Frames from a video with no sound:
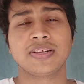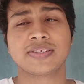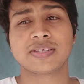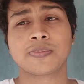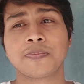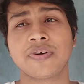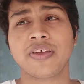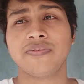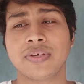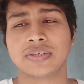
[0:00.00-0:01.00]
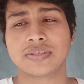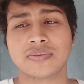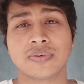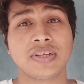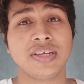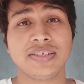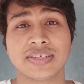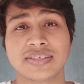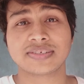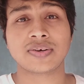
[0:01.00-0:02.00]
This previous
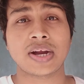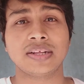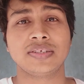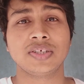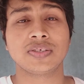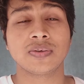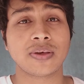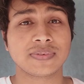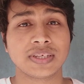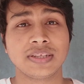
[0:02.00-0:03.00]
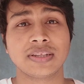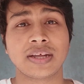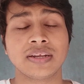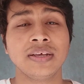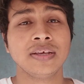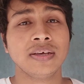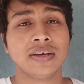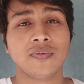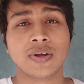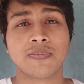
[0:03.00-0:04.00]
releasing strategies, we have seen that
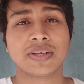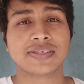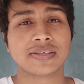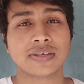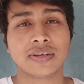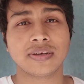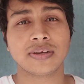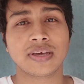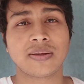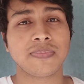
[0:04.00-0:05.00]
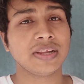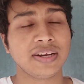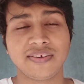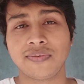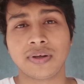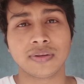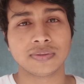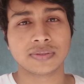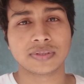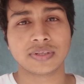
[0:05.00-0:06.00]
OnePlus completely
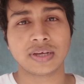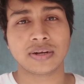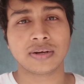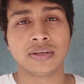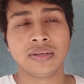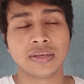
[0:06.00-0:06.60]
follows the